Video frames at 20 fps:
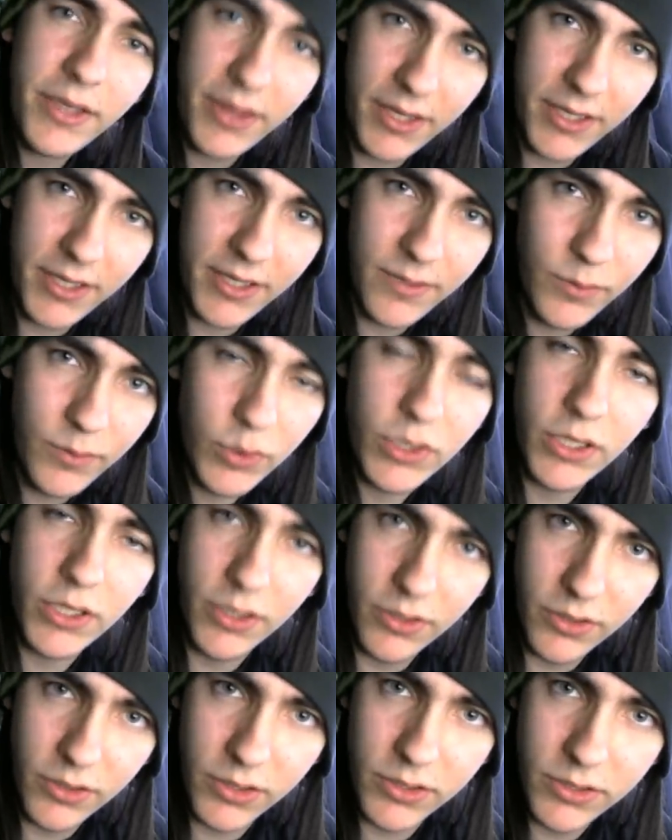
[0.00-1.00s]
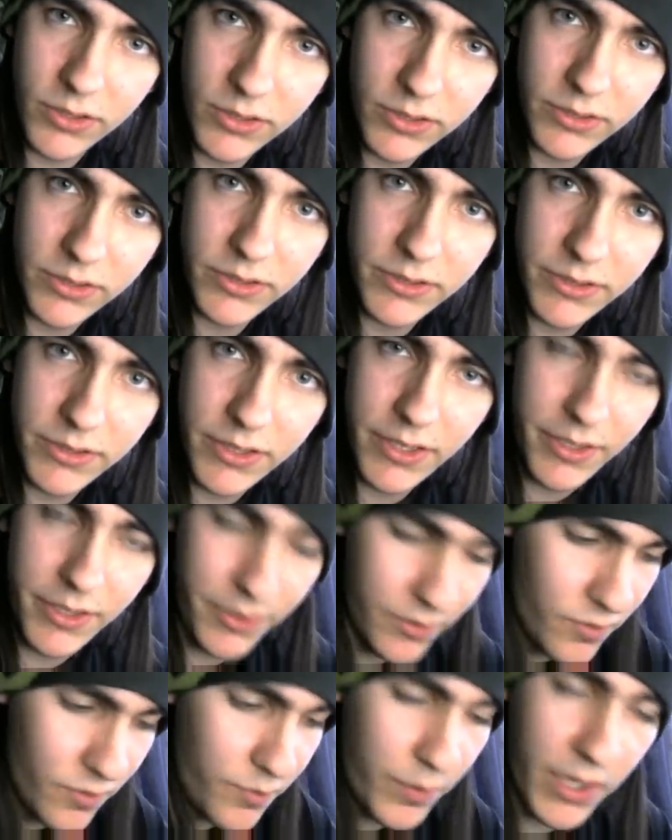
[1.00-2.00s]
think it will go?
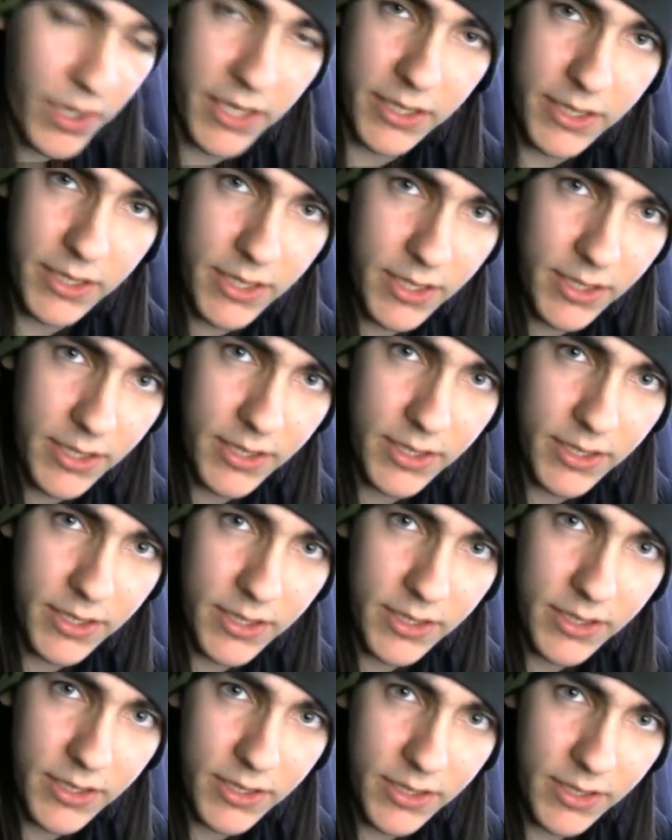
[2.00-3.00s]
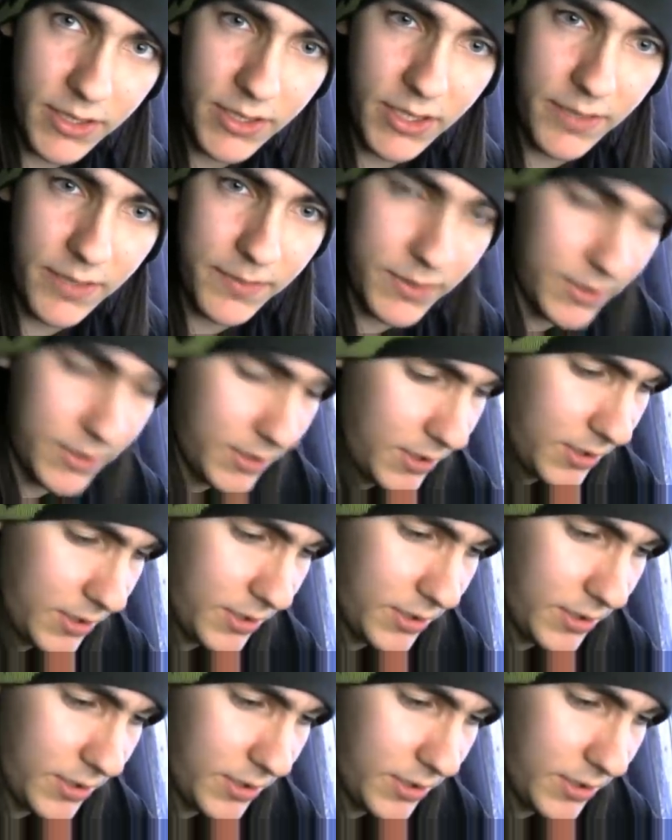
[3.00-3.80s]
Your body keeps